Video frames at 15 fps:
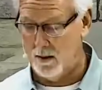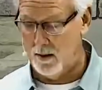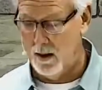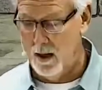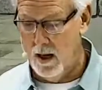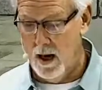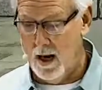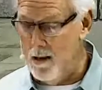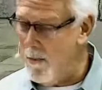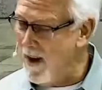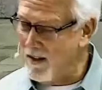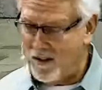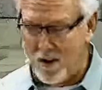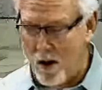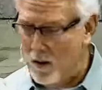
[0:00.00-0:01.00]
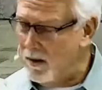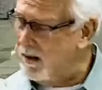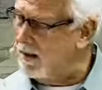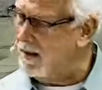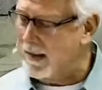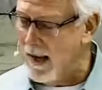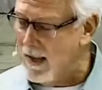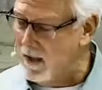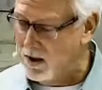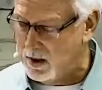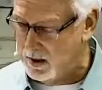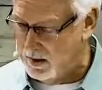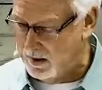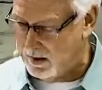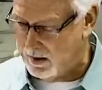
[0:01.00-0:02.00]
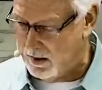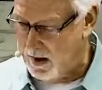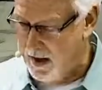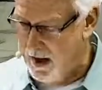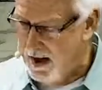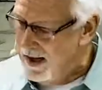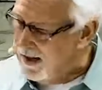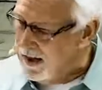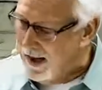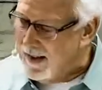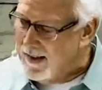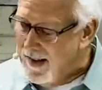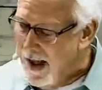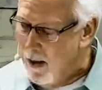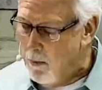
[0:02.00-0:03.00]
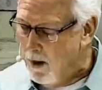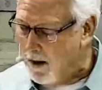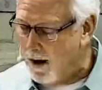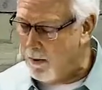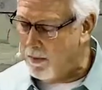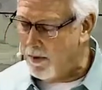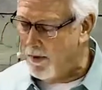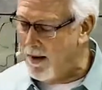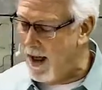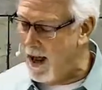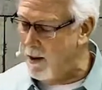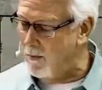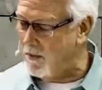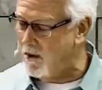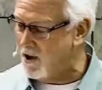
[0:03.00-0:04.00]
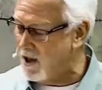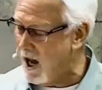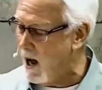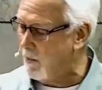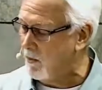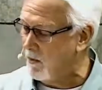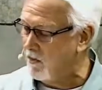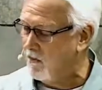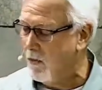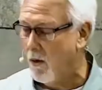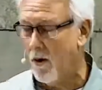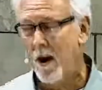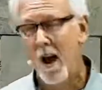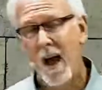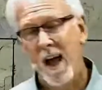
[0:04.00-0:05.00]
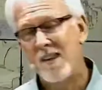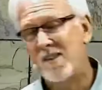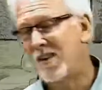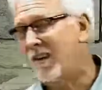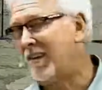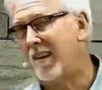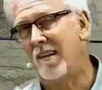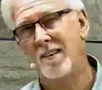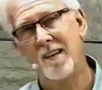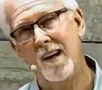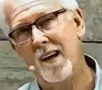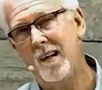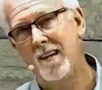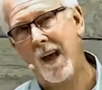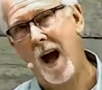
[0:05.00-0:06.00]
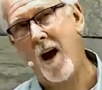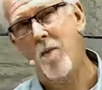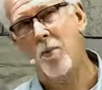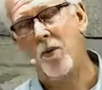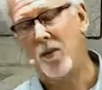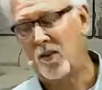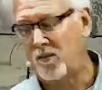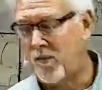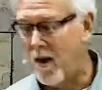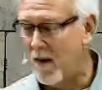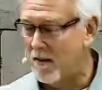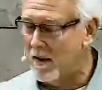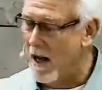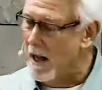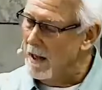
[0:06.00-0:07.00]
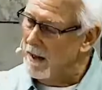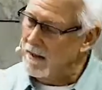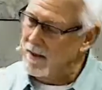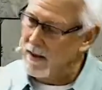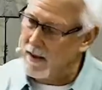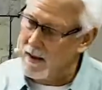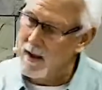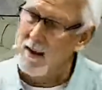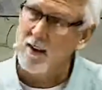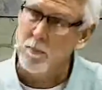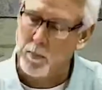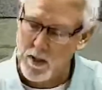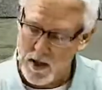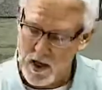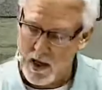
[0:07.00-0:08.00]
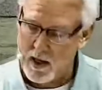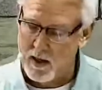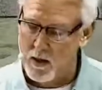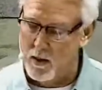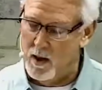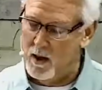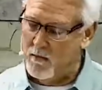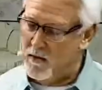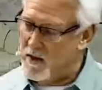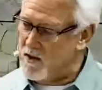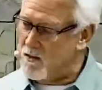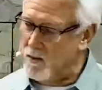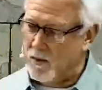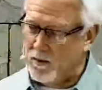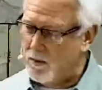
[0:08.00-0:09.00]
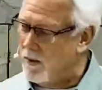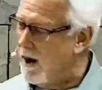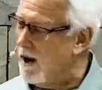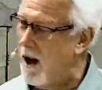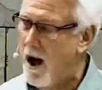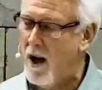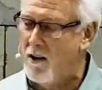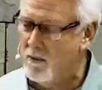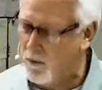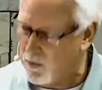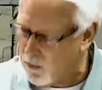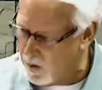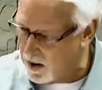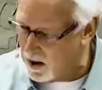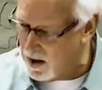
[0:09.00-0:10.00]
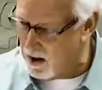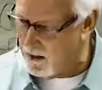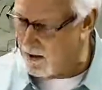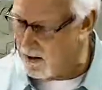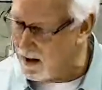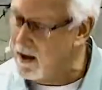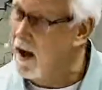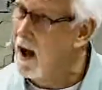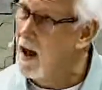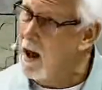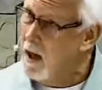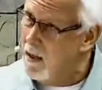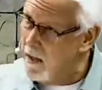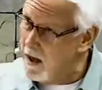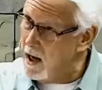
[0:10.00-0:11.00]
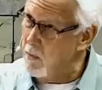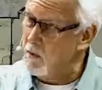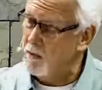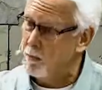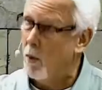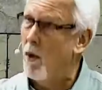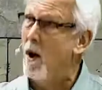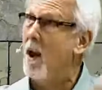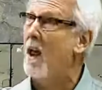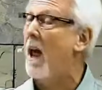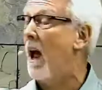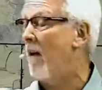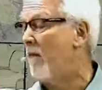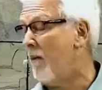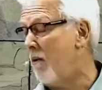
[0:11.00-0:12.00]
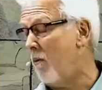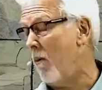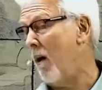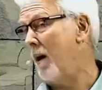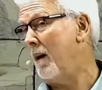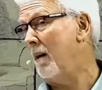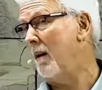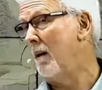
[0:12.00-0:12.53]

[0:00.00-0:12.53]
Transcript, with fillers: And he makes no distinctions. He does name a couple of names in chapter four, just as an example, as far as listen, these particular individuals were at odds with one another. And, and then he was pointing everyone